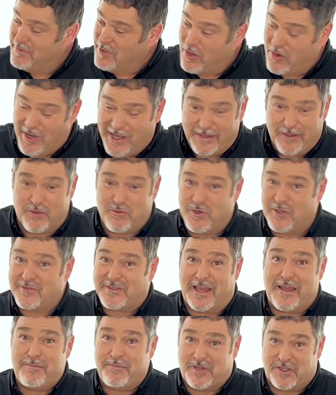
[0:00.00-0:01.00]
no, I don't want
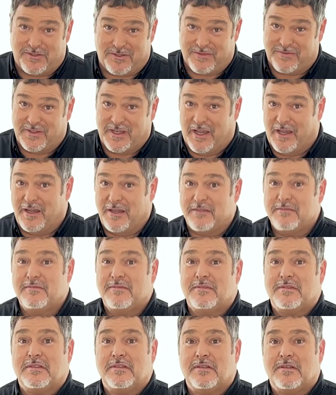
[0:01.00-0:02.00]
that much of God.
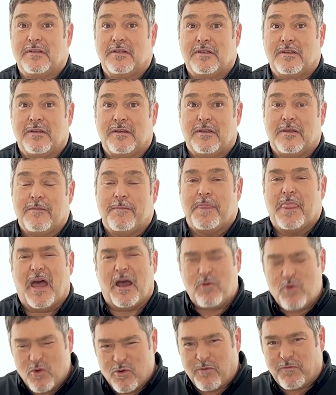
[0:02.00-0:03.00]
I
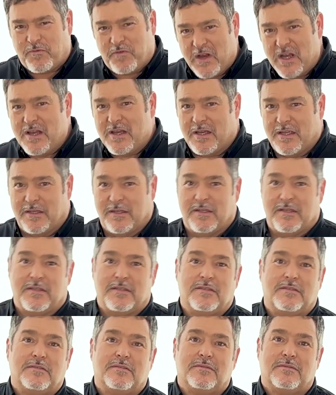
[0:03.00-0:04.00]
want fun,
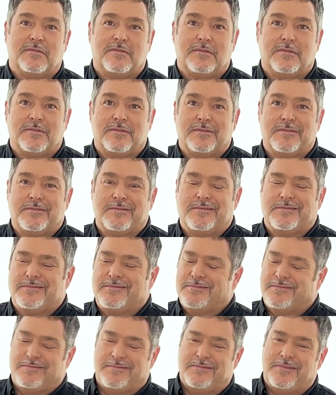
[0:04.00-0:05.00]

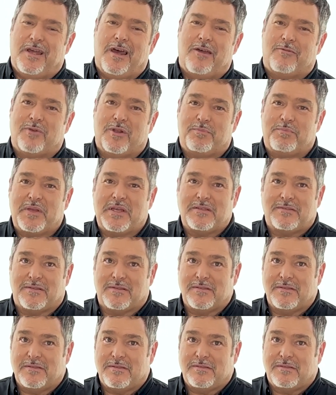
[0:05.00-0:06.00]
not
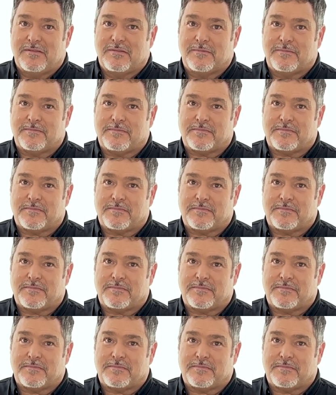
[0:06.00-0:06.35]
repentance.